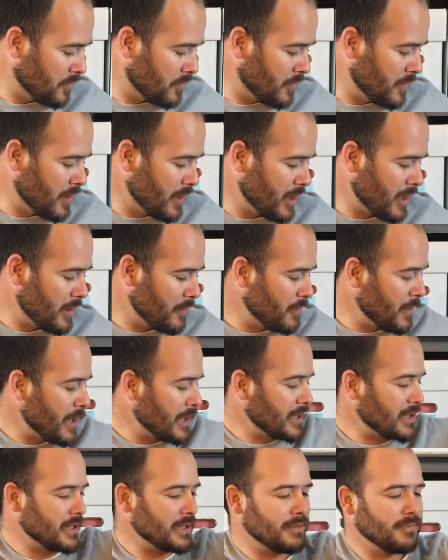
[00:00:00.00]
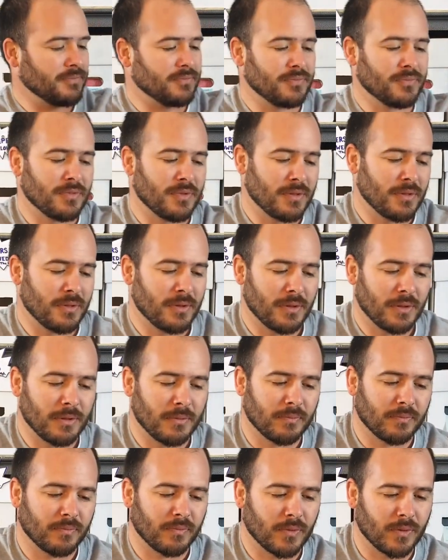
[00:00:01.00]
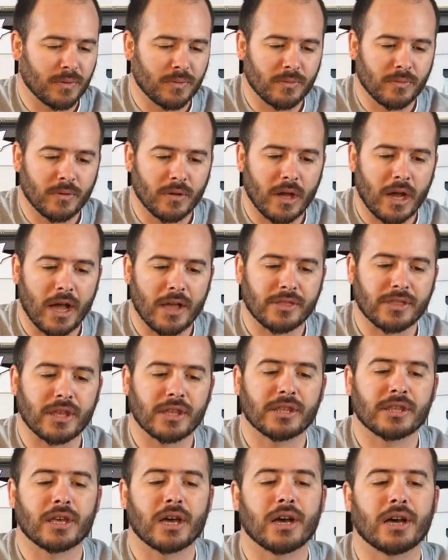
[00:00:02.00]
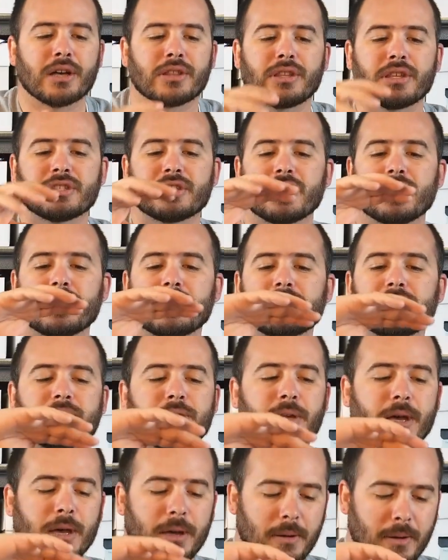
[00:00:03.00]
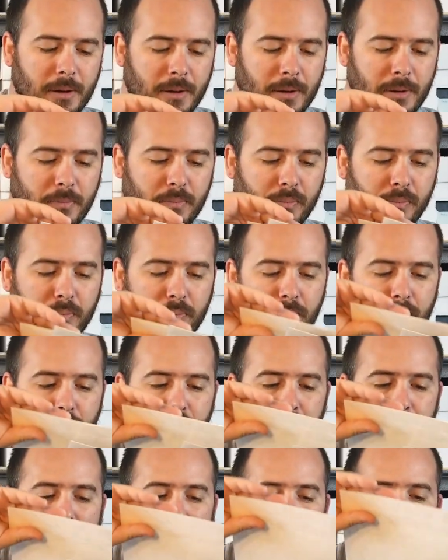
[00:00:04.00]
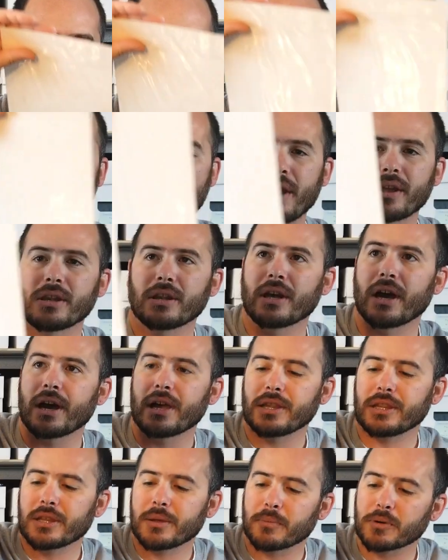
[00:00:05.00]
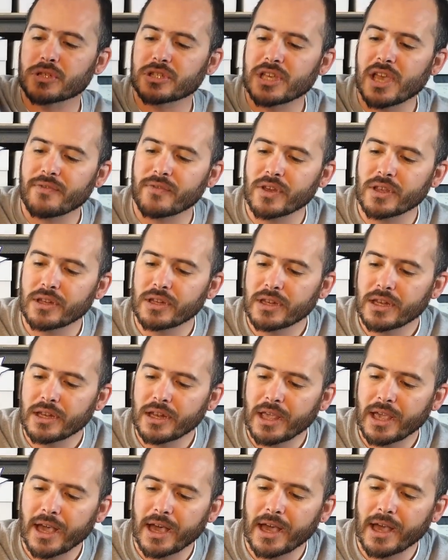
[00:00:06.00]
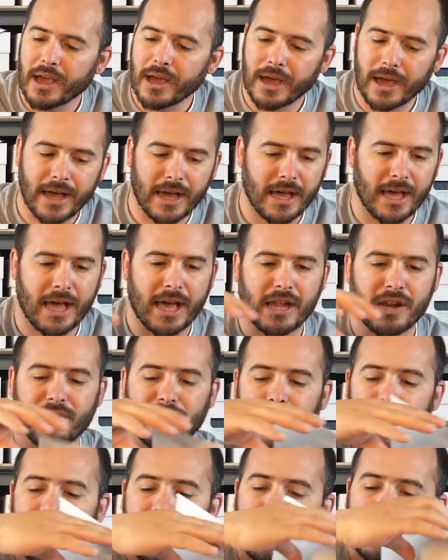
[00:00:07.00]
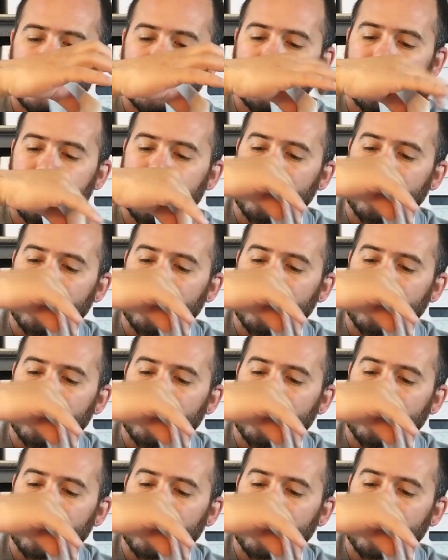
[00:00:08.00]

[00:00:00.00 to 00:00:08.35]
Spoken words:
Next, I think this is Batman White Knight number 7 out of 8.